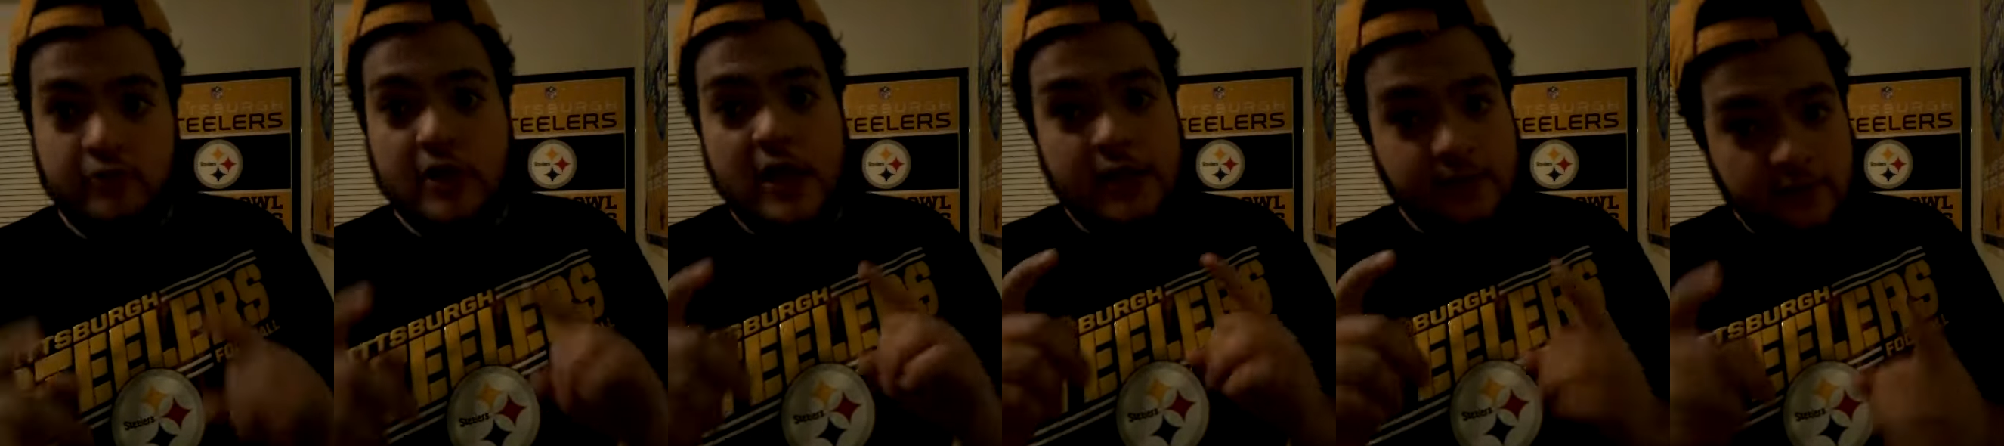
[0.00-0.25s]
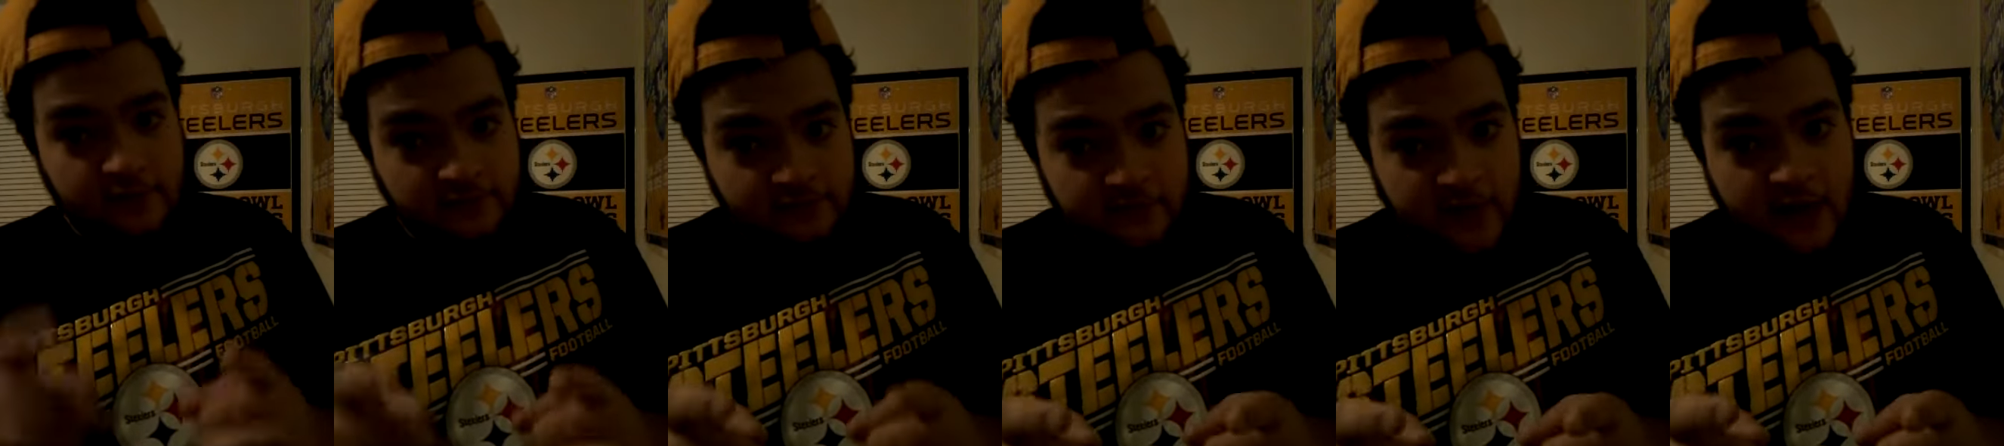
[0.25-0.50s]

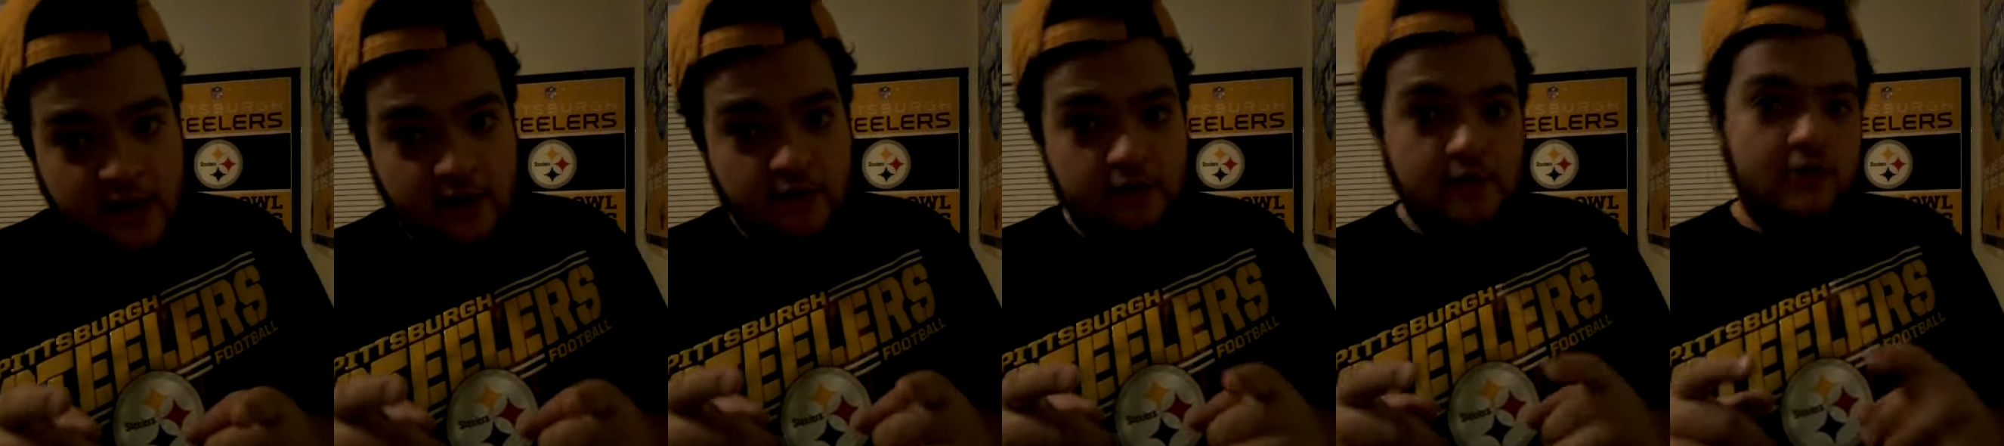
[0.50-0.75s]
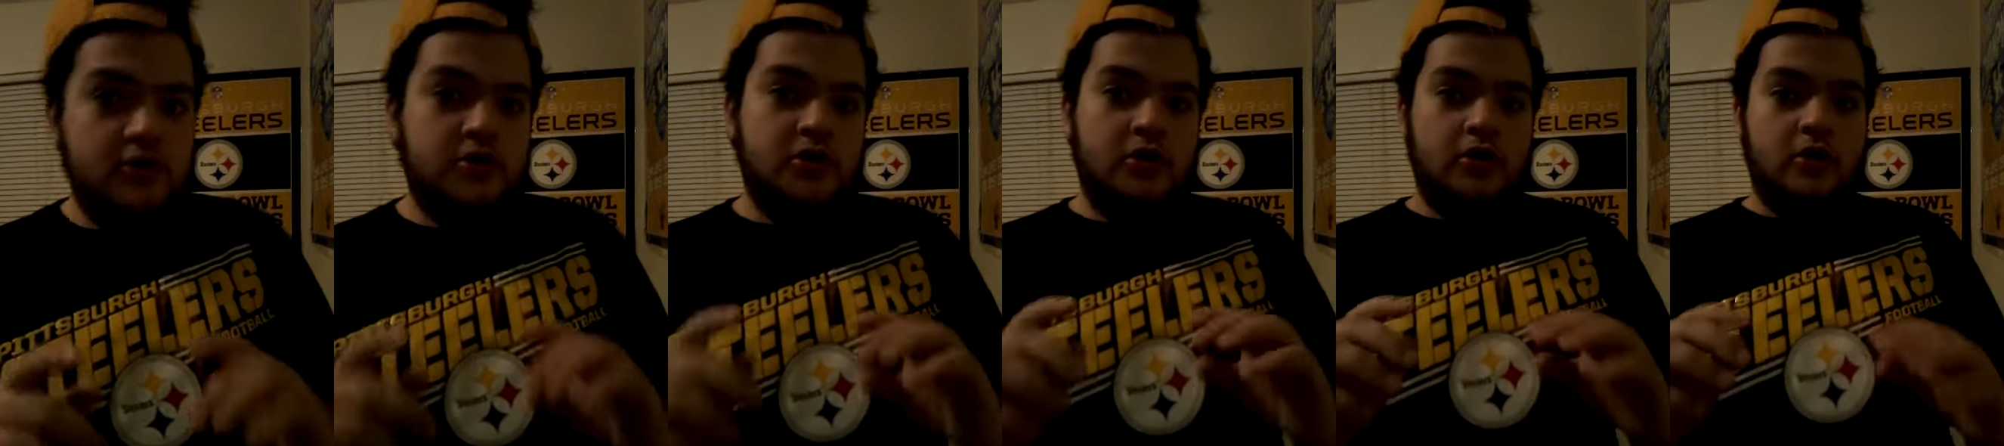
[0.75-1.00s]
Not the fake
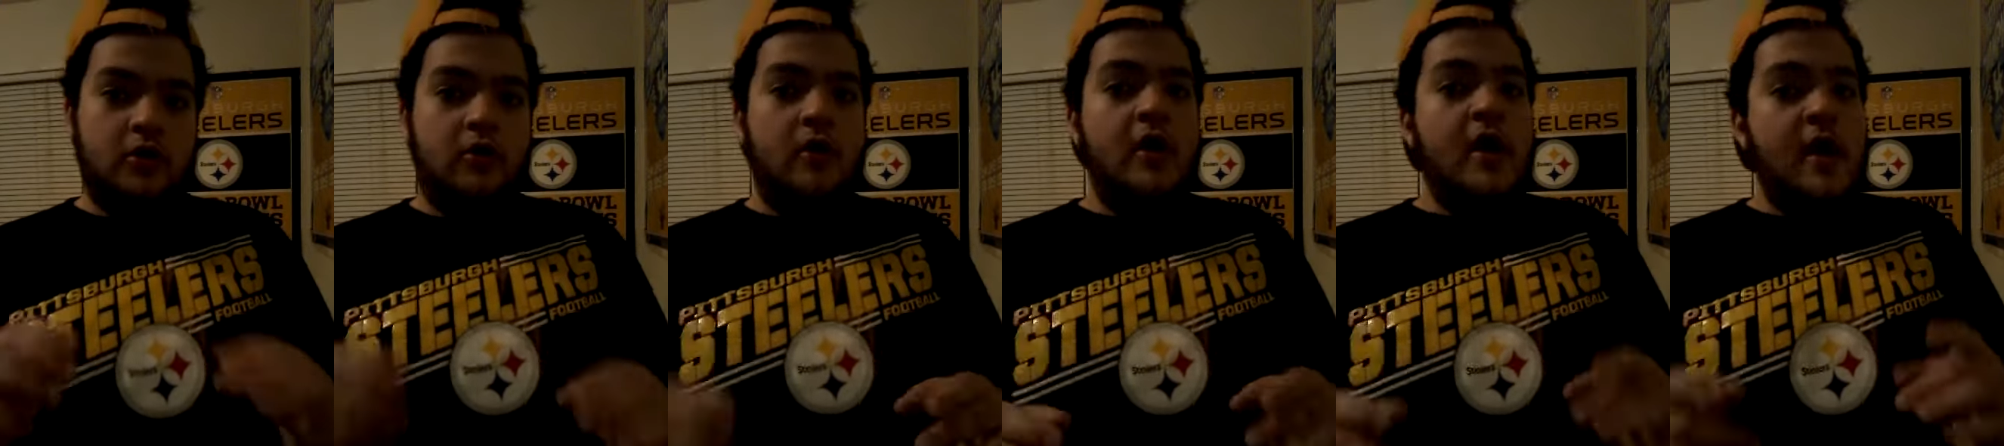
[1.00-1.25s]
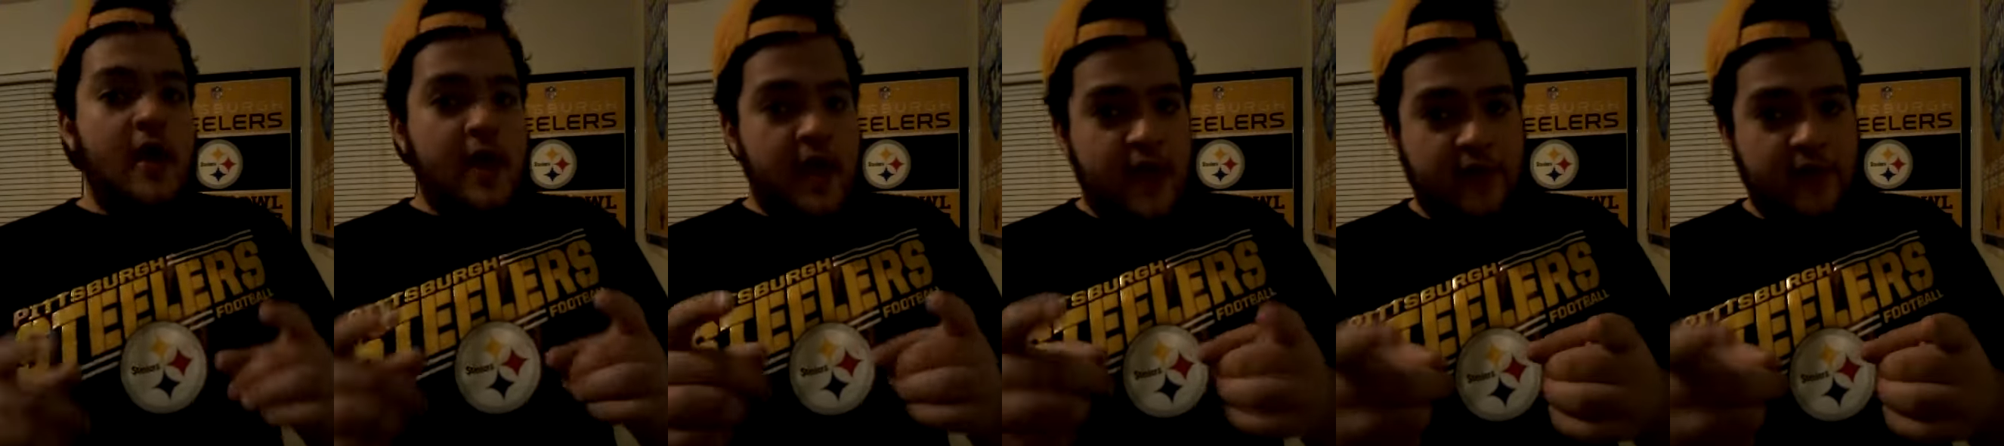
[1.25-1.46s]
ones, you know.